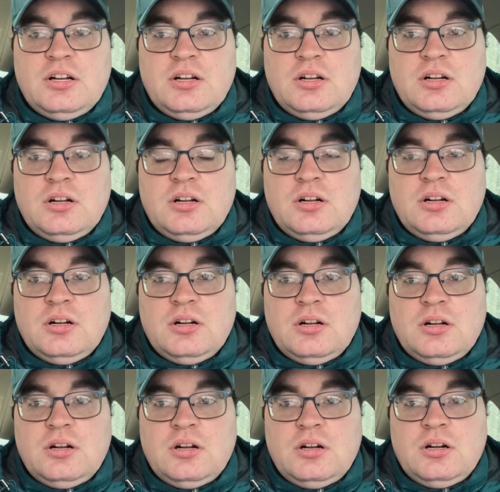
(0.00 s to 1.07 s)

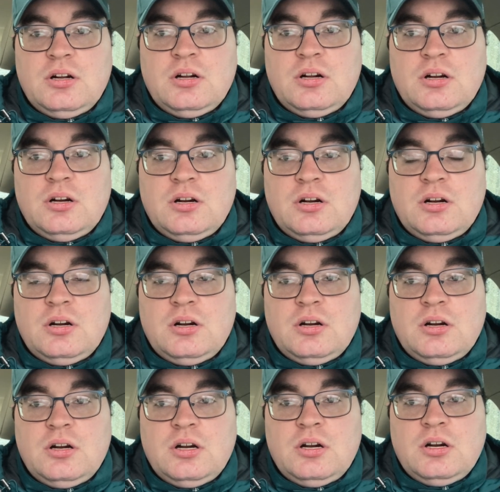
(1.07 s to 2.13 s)

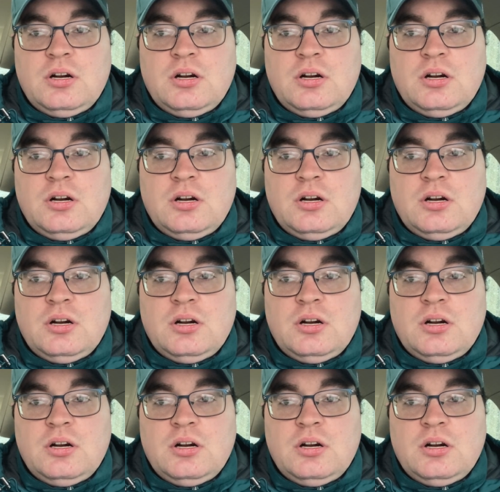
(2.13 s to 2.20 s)
Nobody speaks.